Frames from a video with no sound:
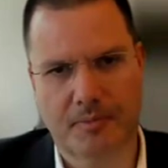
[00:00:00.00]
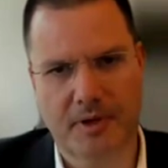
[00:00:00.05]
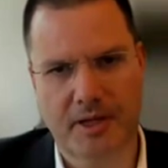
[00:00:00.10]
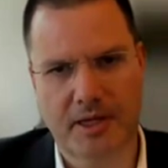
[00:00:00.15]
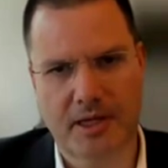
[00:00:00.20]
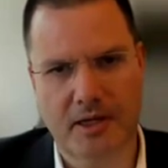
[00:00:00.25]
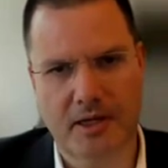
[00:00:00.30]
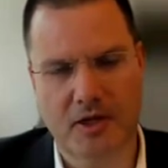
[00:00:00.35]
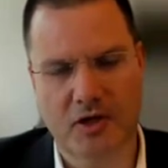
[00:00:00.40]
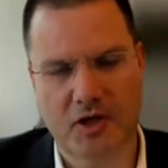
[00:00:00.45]

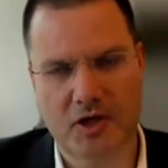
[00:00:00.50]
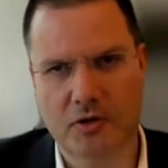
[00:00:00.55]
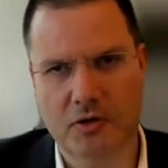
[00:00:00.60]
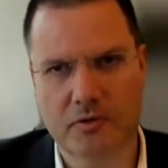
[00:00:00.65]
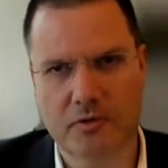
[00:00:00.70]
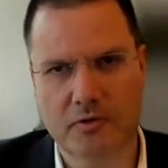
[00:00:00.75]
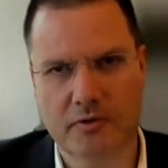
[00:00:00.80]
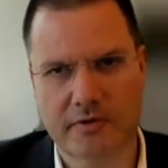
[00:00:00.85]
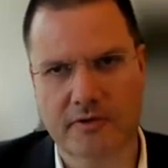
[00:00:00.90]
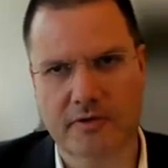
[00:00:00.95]
being
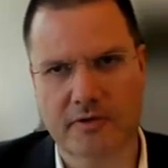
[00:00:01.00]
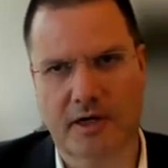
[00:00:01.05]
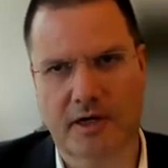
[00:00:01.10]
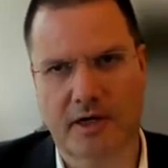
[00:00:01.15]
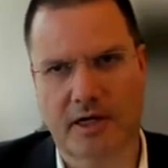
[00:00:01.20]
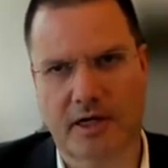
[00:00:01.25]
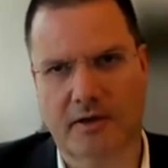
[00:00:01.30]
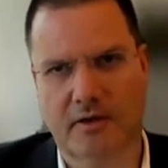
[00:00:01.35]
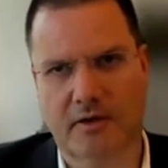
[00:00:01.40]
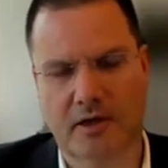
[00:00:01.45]
used
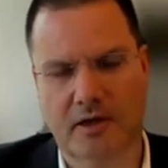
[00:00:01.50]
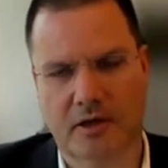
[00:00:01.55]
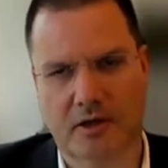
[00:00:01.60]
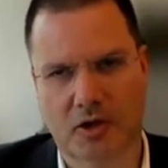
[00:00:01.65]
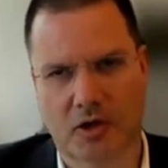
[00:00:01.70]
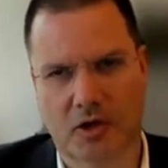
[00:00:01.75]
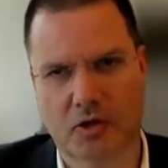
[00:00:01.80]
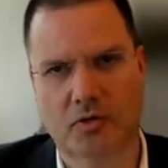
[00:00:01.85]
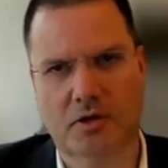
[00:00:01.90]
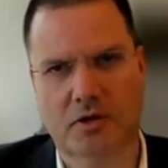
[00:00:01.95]
and
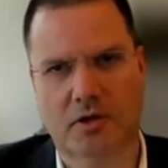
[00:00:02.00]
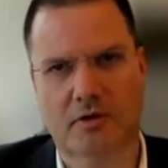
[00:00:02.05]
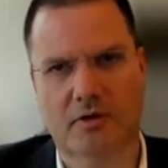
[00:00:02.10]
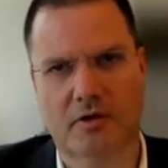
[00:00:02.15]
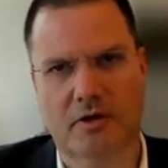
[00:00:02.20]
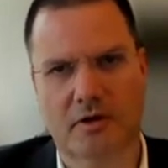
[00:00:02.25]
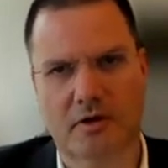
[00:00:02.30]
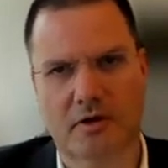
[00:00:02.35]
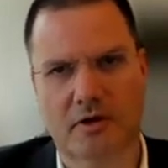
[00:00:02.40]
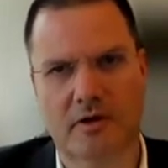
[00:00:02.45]

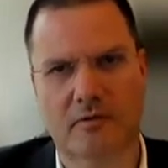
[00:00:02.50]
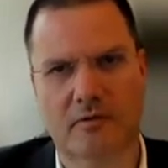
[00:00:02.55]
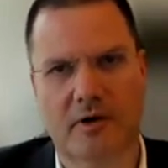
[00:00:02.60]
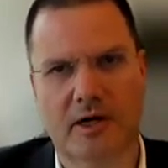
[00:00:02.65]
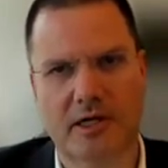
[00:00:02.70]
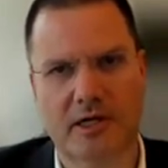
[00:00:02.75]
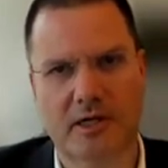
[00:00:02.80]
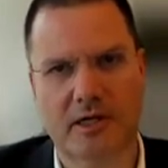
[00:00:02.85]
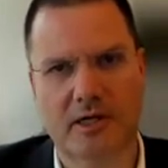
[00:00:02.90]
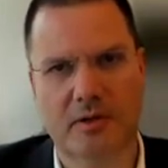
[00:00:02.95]
included in the
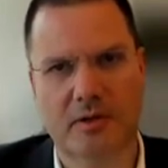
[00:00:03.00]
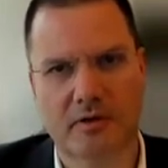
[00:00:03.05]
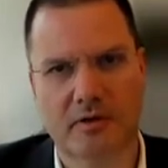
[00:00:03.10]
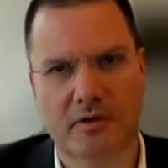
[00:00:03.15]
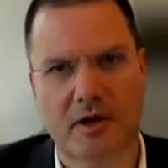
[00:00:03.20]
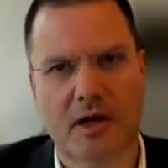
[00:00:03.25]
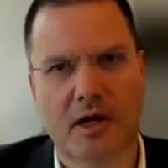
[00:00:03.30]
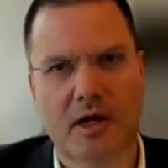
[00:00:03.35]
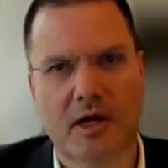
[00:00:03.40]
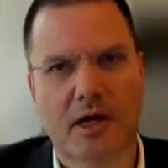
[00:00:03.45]

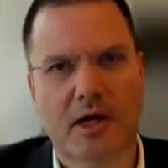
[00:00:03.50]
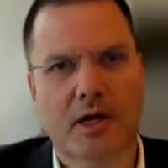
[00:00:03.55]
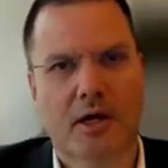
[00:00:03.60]
environment.